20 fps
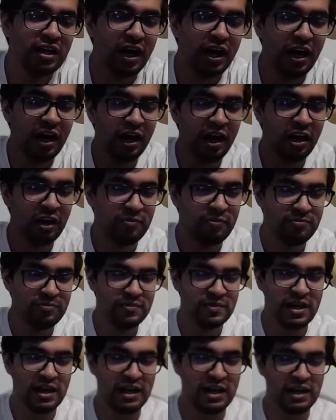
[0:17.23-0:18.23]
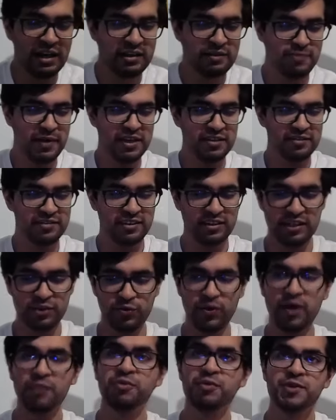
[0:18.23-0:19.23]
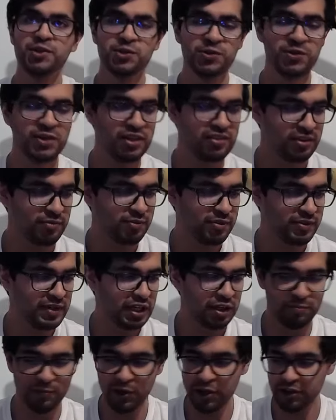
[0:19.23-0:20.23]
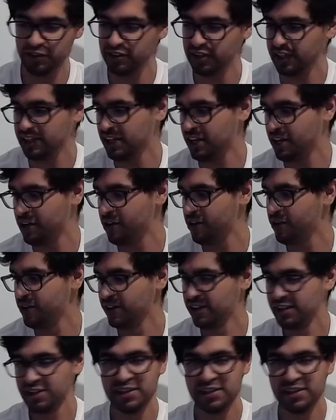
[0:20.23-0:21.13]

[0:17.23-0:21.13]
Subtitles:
And basically what I'm going to be doing is I'm going to be unboxing it now.